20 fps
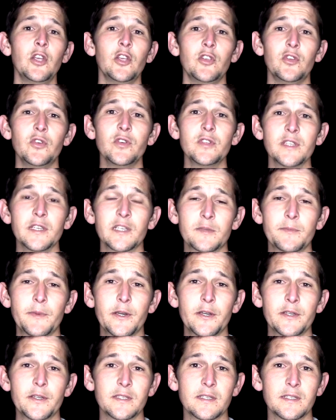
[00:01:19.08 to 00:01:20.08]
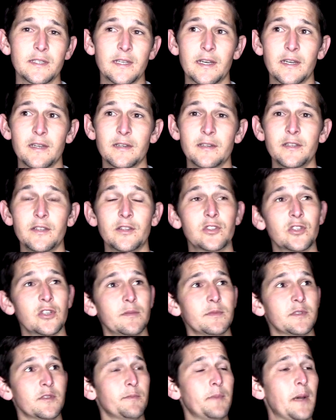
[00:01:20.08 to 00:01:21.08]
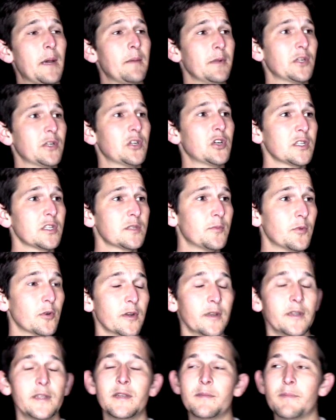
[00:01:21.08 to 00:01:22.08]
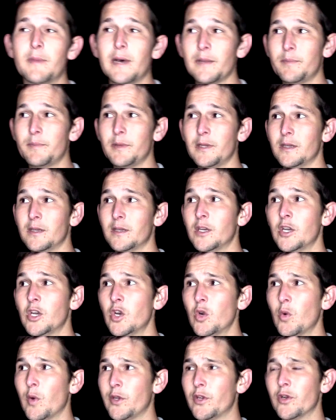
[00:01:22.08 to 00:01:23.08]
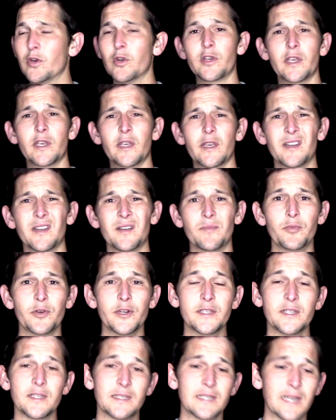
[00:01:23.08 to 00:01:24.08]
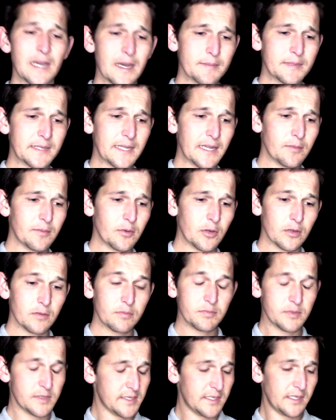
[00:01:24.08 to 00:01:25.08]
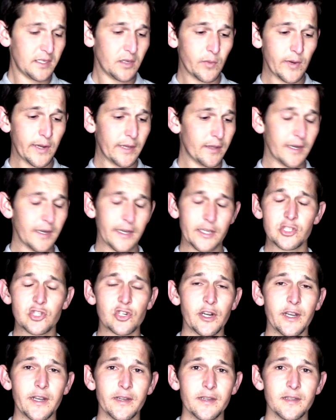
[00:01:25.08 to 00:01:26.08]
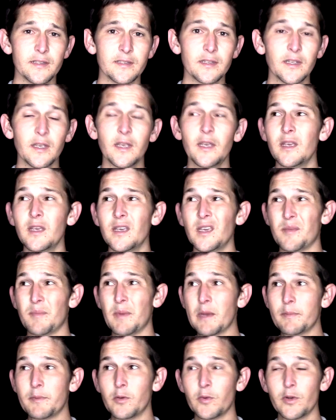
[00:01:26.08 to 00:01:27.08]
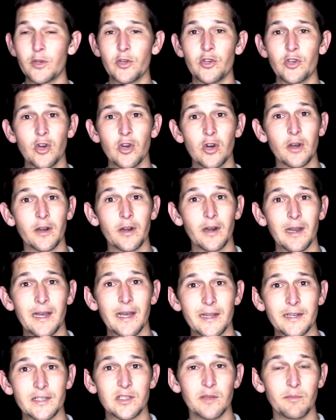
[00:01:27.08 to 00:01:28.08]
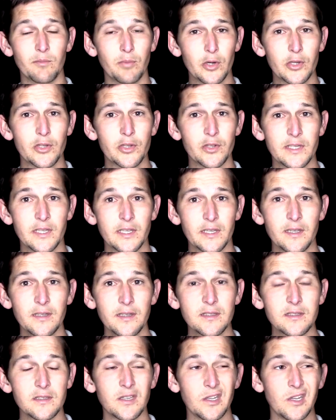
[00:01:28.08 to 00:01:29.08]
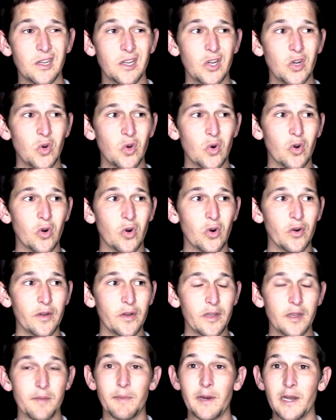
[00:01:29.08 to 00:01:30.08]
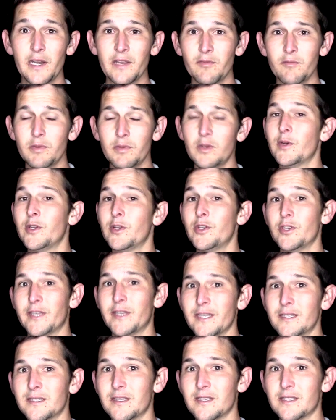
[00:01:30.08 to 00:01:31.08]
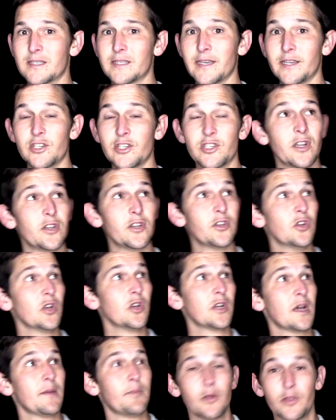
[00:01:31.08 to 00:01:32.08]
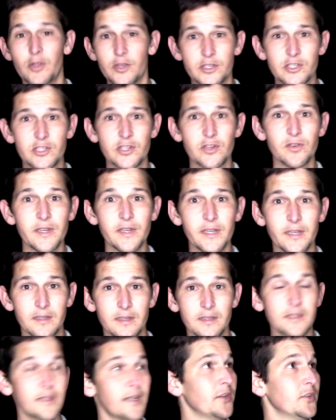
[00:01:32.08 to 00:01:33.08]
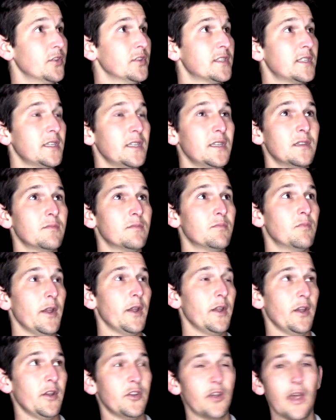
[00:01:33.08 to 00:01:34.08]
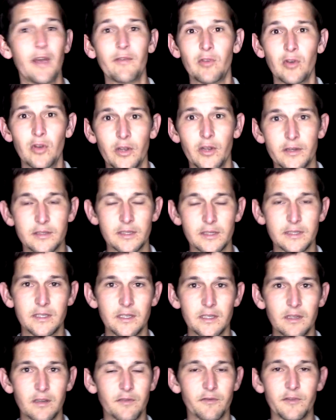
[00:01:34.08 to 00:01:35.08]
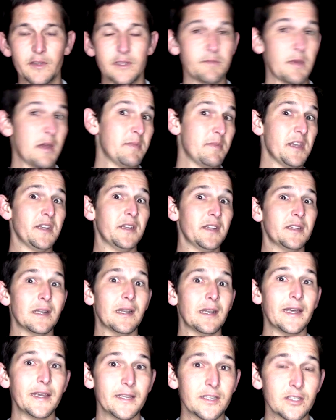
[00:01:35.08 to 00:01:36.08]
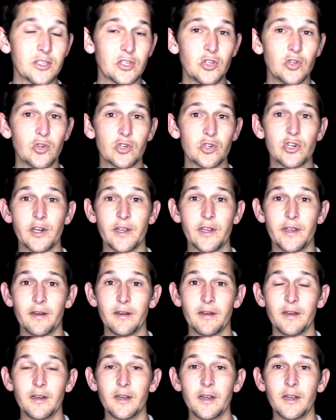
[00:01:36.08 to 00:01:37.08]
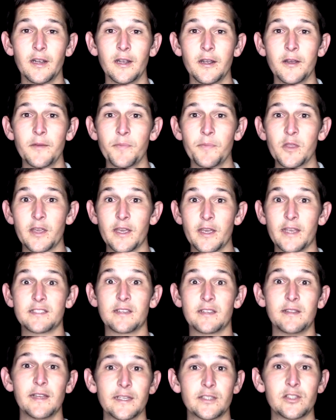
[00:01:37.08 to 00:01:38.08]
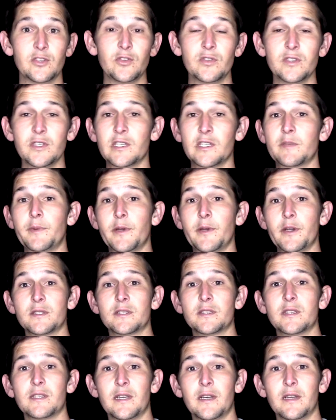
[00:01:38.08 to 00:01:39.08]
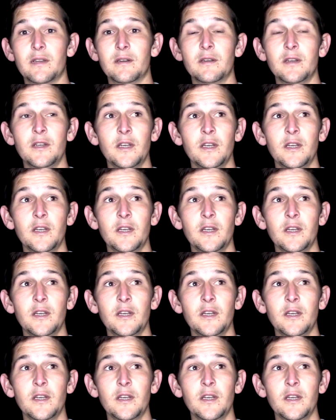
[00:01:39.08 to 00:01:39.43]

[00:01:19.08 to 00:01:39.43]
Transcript: User experience design in terms of public transport, it might be when you're looking at a printed timetable to see when the next train is. It might be when you go online to book your tickets. Or it might even be when you get to the station and you look up on those screens and you see and you have a look to see if there's maybe any delays to your train. Okay, so that's user experience design.